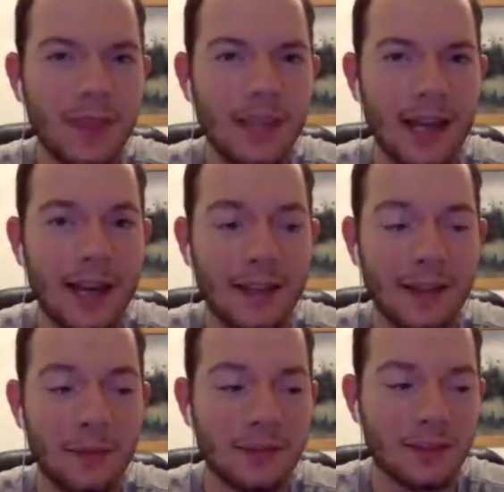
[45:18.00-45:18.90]
And I
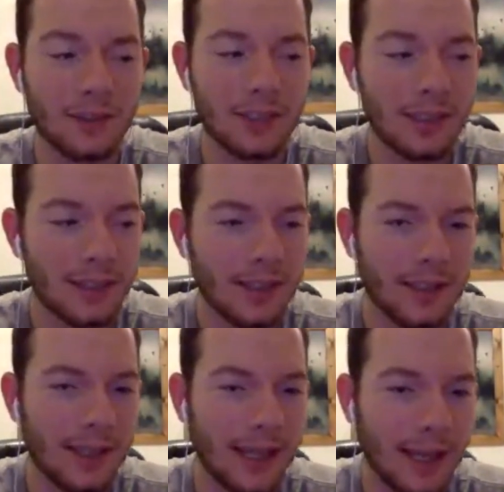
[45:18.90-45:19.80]
think we should.
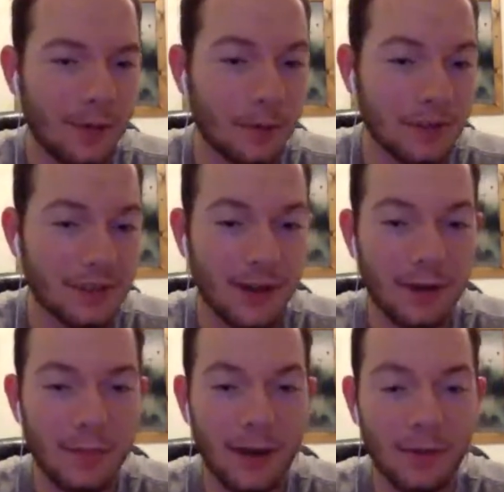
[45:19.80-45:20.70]
And we'll just
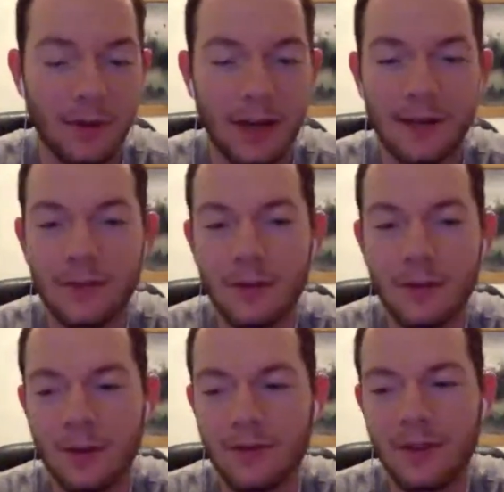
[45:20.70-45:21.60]
talk about whatever,
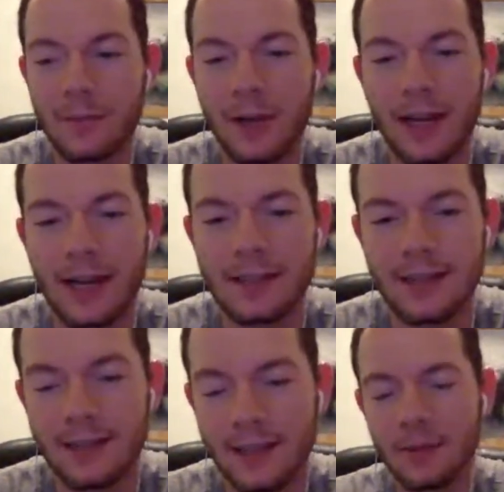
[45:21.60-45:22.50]
or if anybody has
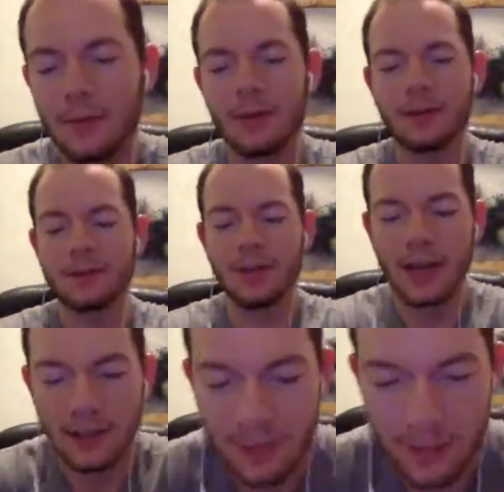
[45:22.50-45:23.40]
anything they want to
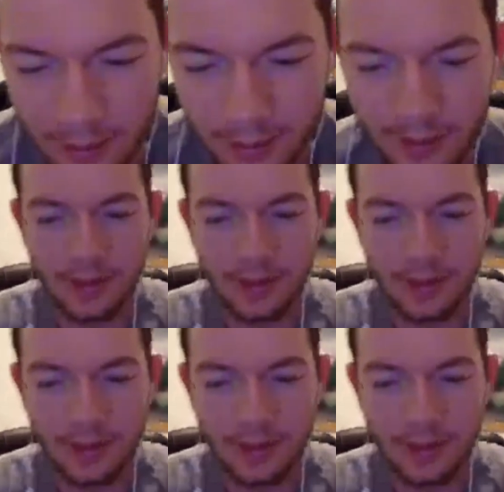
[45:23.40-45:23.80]
address, or